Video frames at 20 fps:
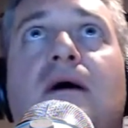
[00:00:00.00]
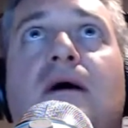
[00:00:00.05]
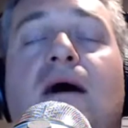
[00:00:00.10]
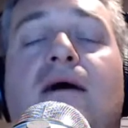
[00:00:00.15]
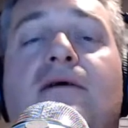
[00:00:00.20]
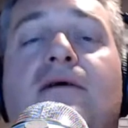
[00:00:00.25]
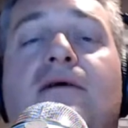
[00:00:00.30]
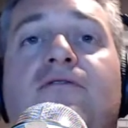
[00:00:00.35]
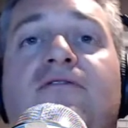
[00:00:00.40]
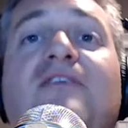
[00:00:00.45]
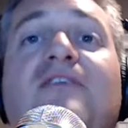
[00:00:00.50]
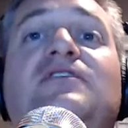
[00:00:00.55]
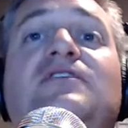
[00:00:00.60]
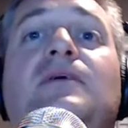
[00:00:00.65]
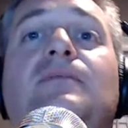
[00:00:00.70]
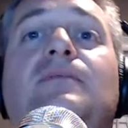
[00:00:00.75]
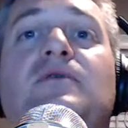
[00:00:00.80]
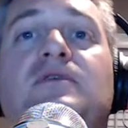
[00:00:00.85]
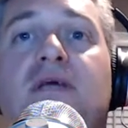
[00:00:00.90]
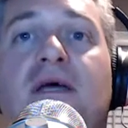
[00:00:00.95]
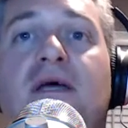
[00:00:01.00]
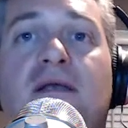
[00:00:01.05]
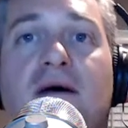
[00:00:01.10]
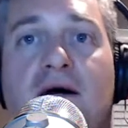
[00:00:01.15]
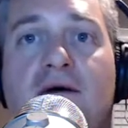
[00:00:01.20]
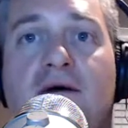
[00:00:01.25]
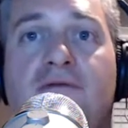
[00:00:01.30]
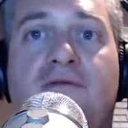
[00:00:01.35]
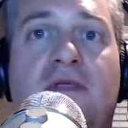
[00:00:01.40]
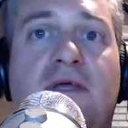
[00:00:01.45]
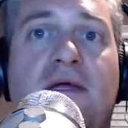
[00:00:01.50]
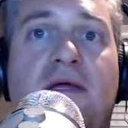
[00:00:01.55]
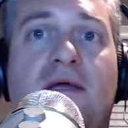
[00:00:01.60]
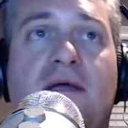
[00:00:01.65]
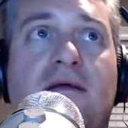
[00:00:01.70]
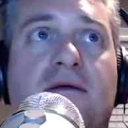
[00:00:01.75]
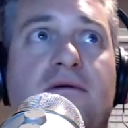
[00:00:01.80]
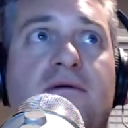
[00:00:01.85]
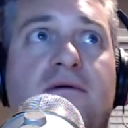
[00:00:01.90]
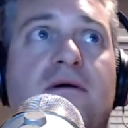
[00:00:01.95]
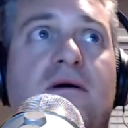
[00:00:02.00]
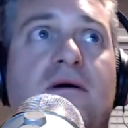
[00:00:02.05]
50% of the